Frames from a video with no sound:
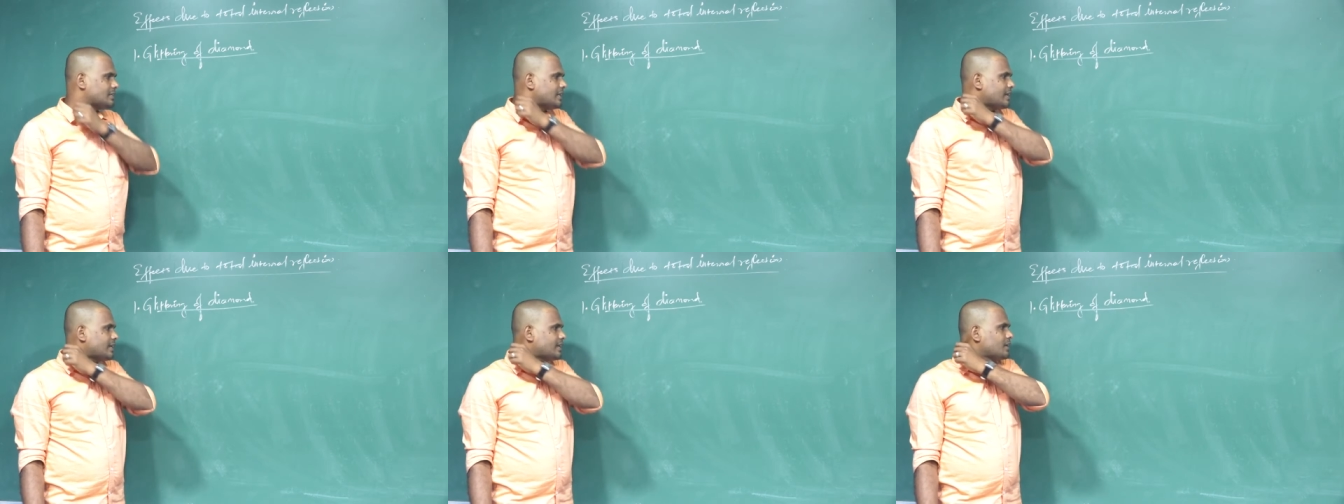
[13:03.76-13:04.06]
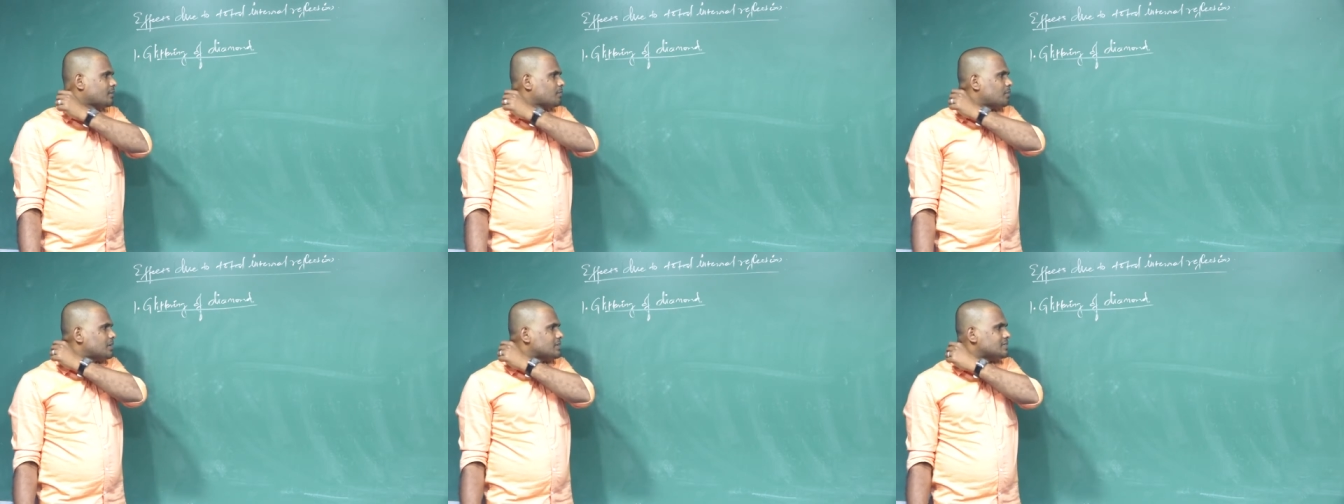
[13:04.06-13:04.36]

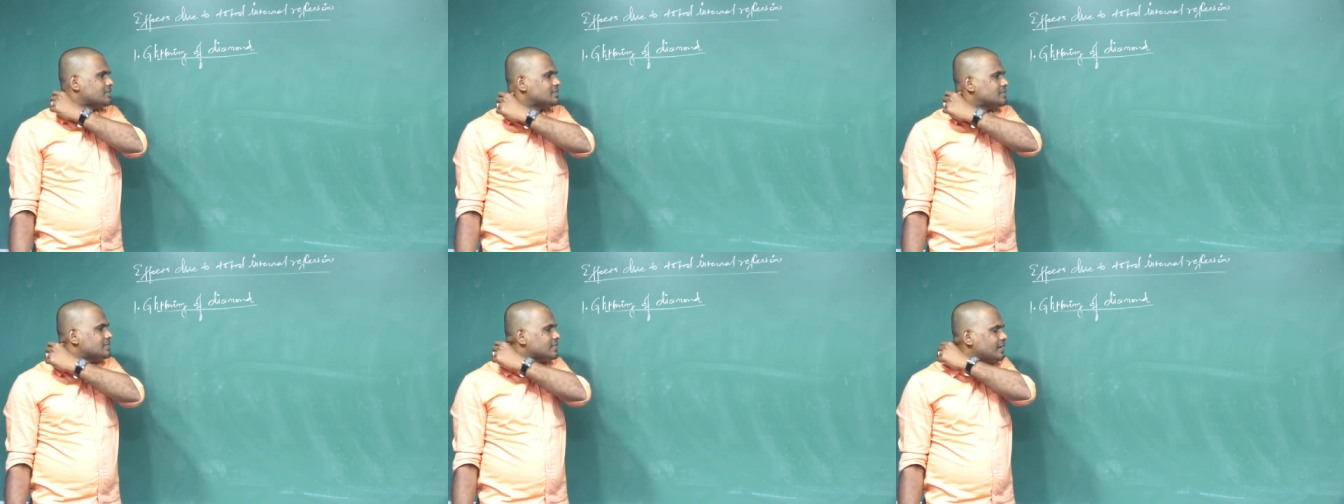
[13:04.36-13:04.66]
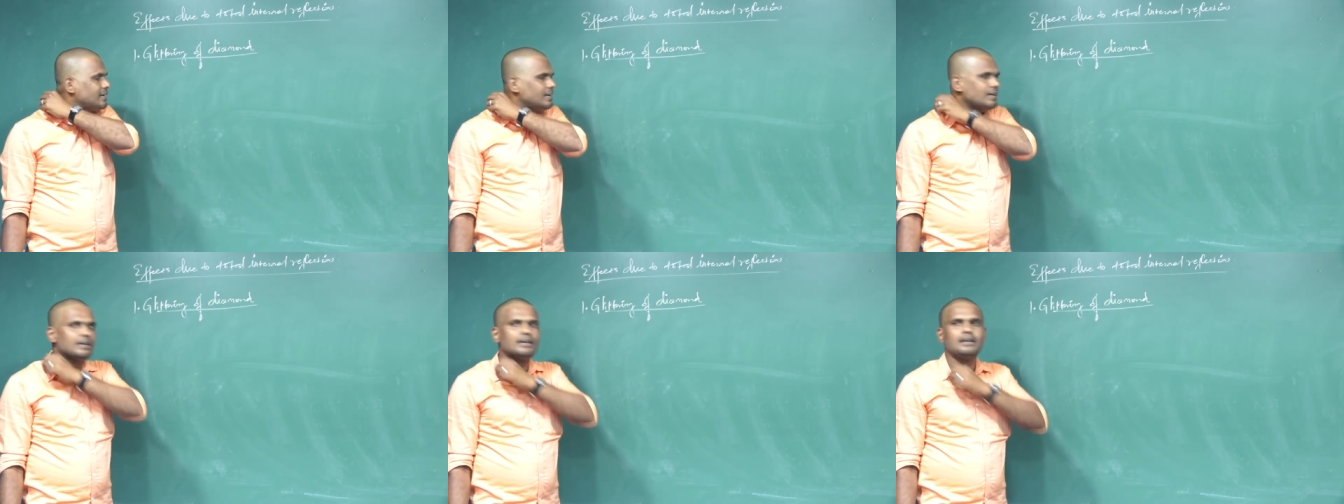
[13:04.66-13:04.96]
taking place
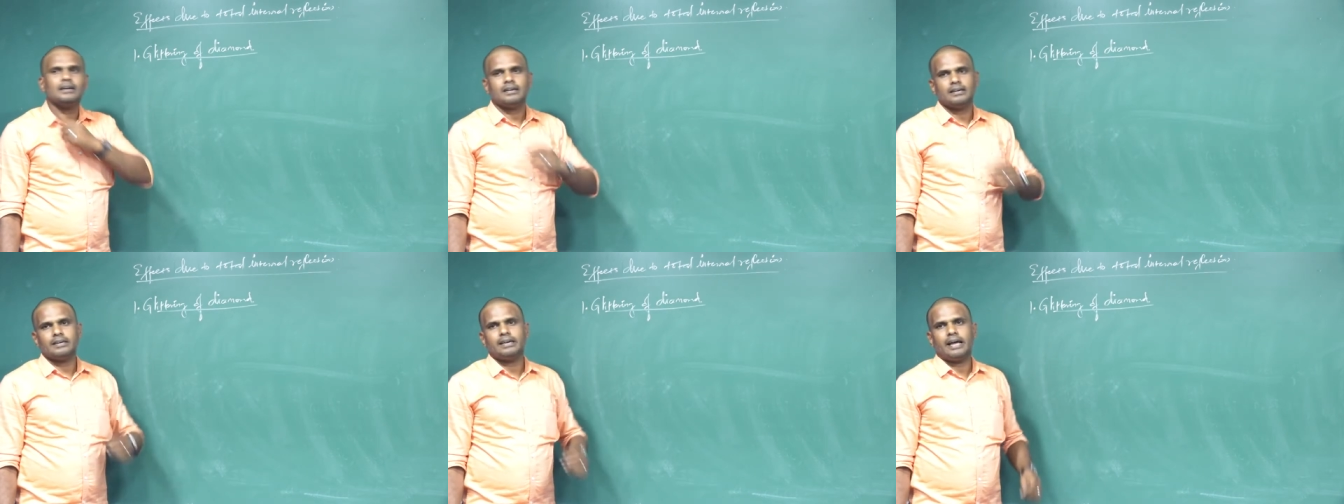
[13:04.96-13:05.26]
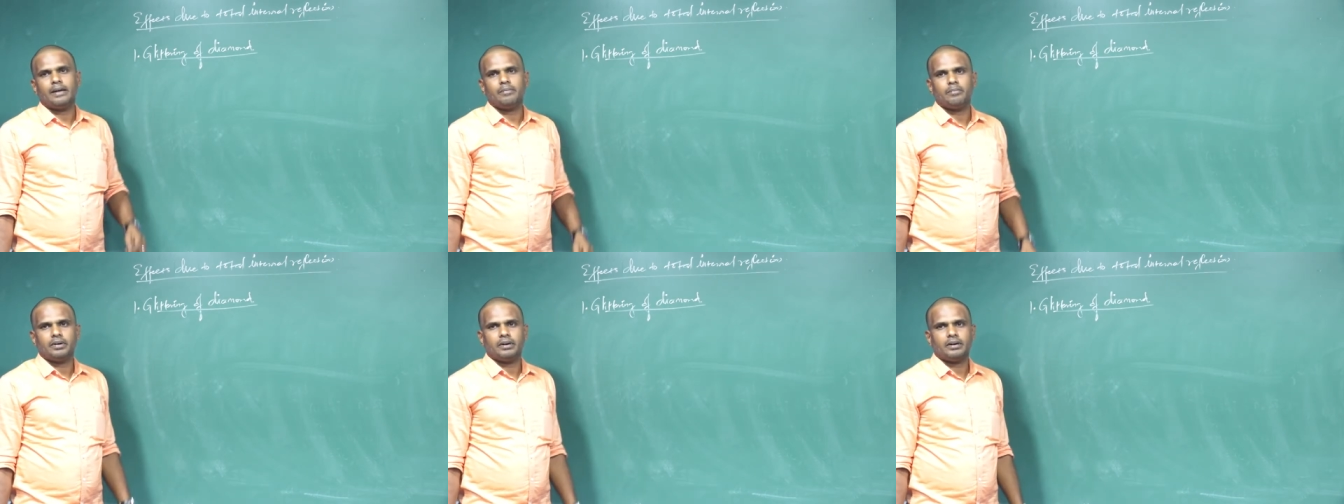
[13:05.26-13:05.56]
inside
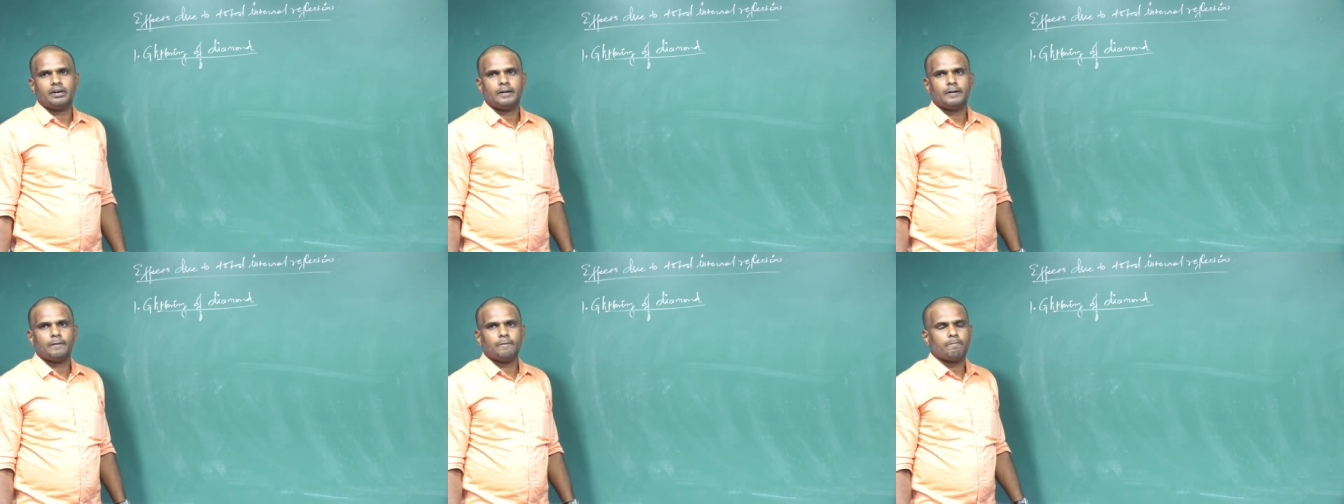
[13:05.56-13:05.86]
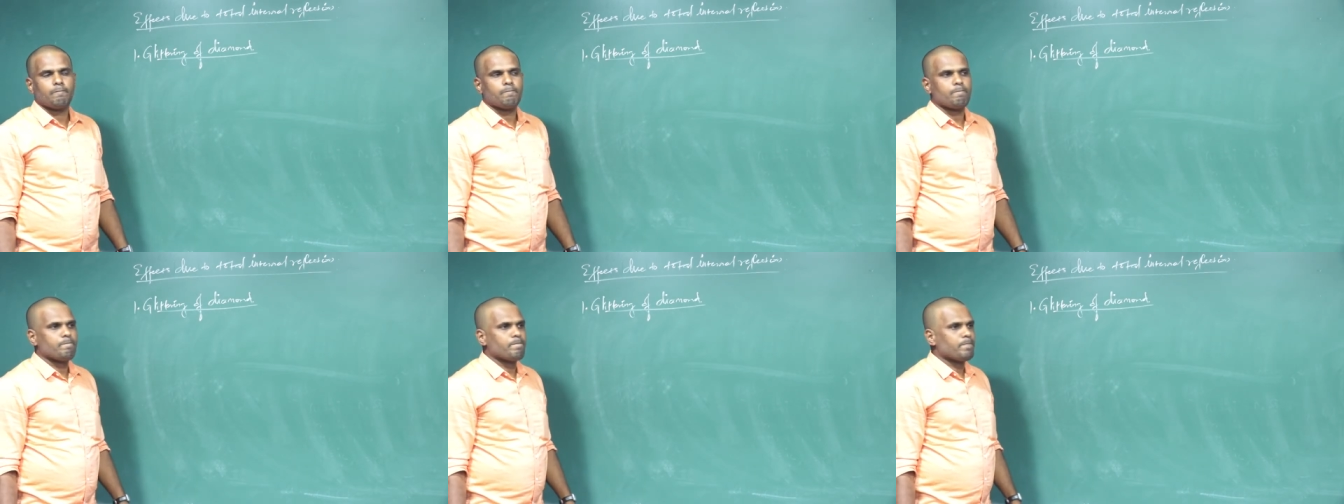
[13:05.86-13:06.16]
diamond.
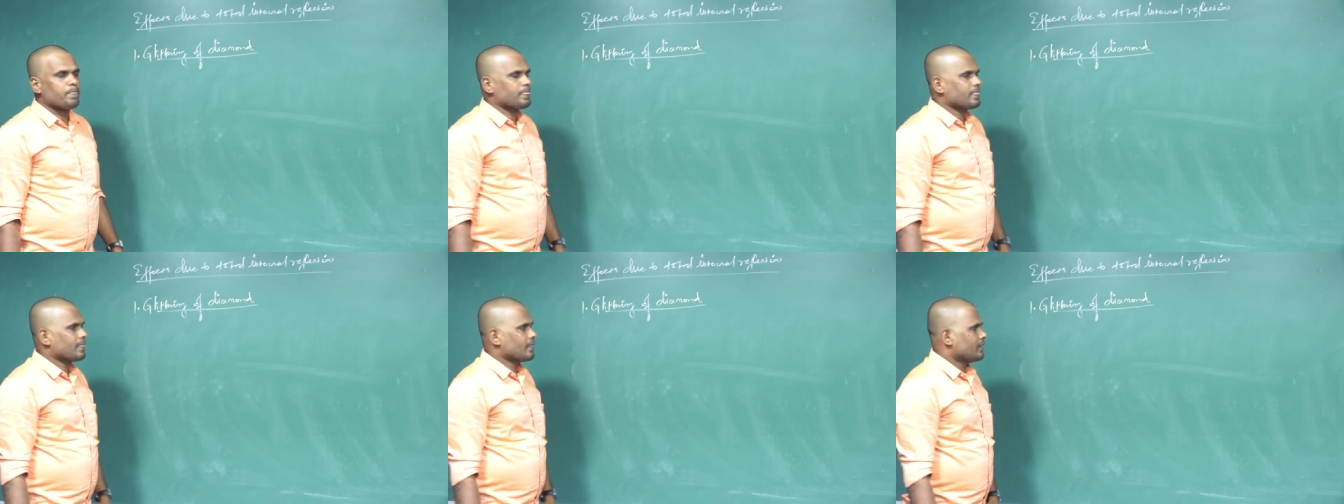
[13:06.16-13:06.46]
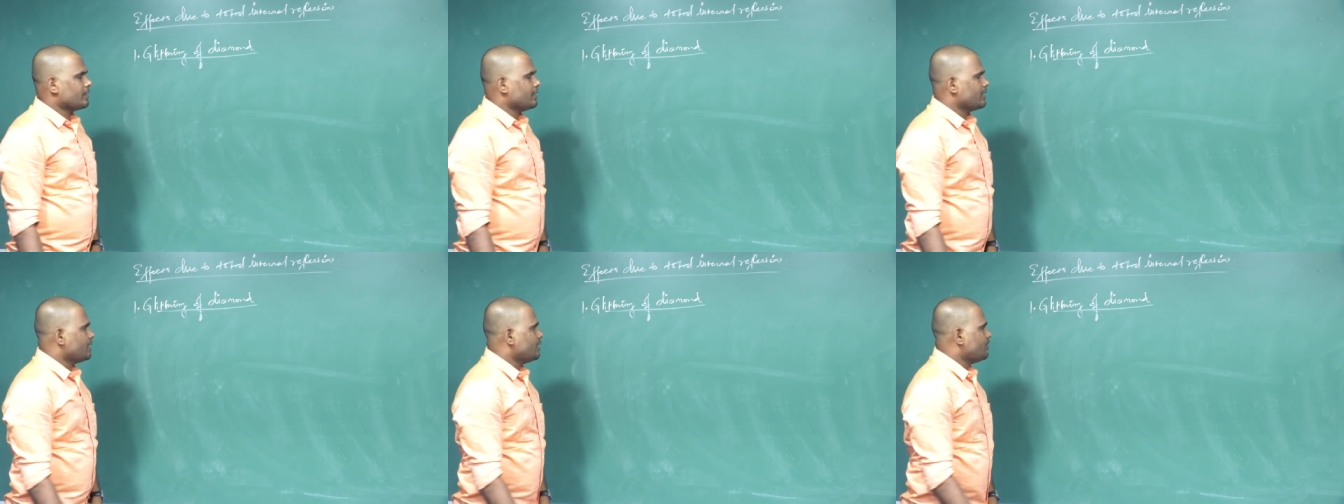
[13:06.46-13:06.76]

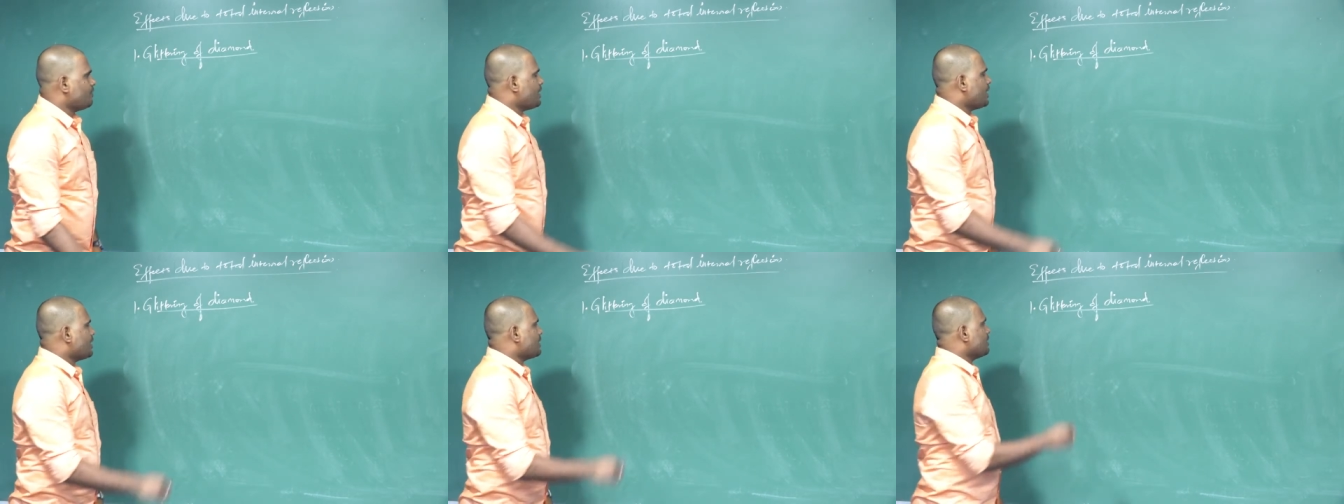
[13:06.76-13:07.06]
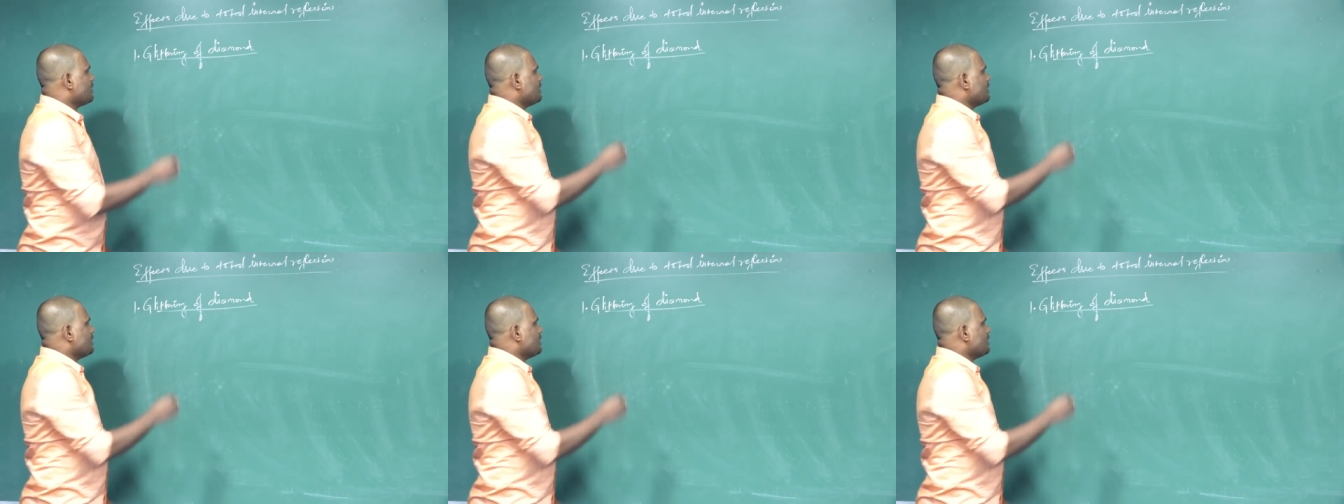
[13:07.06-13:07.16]
The refractive